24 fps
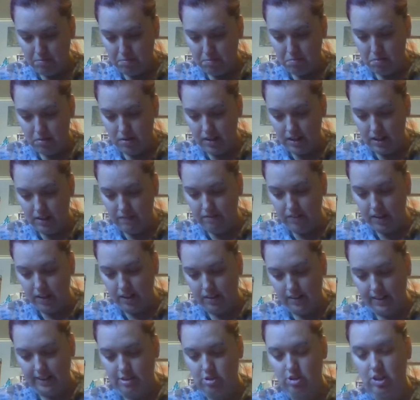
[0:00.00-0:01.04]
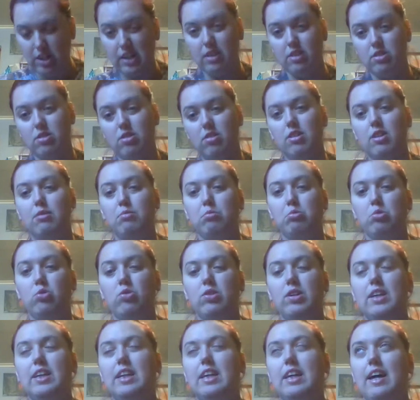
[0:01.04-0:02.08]
play my electric guitar
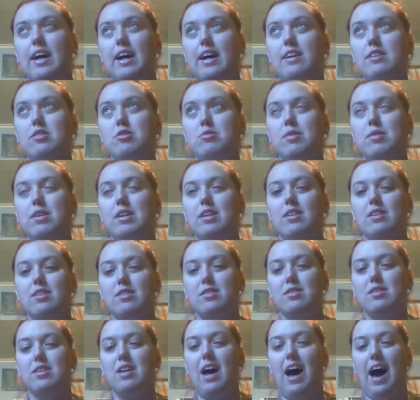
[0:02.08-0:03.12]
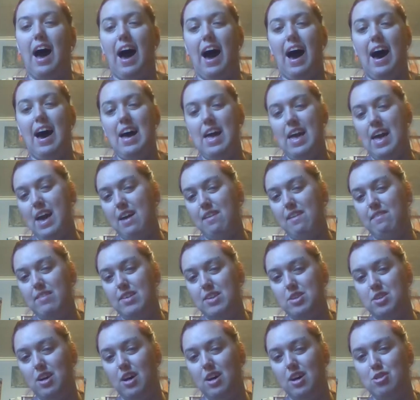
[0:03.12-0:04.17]
more, yes, because I haven't
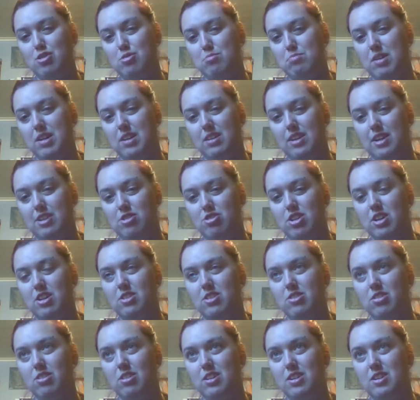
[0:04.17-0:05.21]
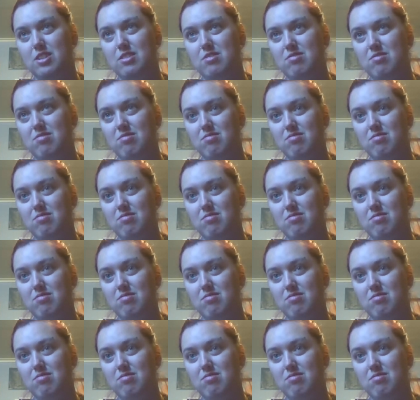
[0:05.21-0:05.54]
touched my electric guitar